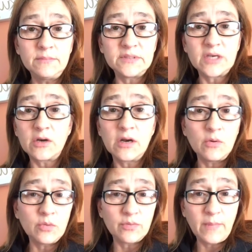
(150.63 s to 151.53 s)
started
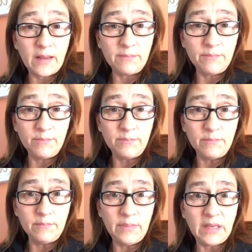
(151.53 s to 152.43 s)
out with my
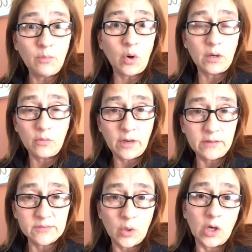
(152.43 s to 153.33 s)
being born, when I
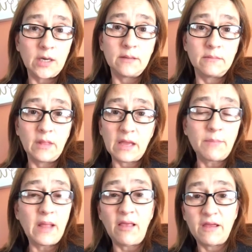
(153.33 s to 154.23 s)
was born, and like
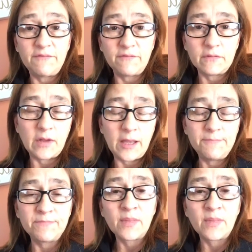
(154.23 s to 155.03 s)
my life, okay?